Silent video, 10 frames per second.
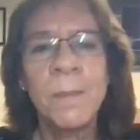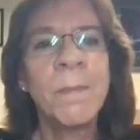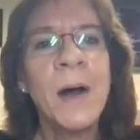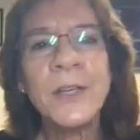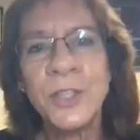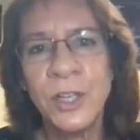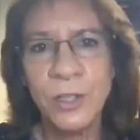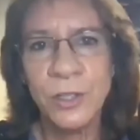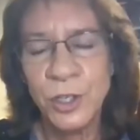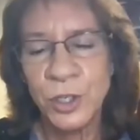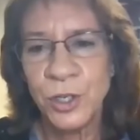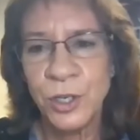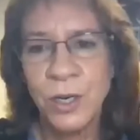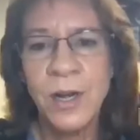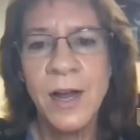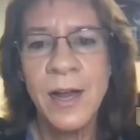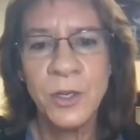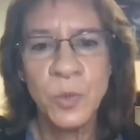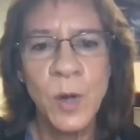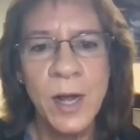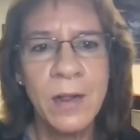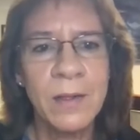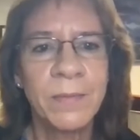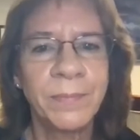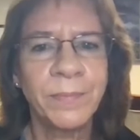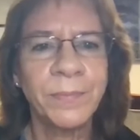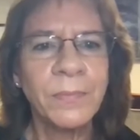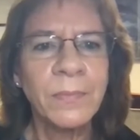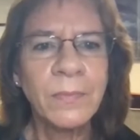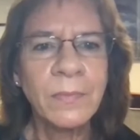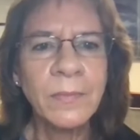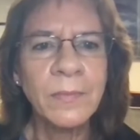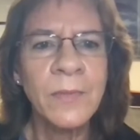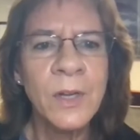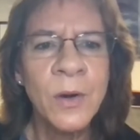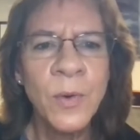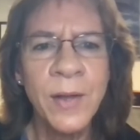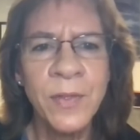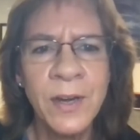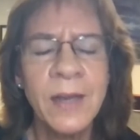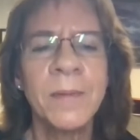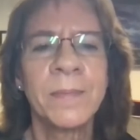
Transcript: musculature as well around the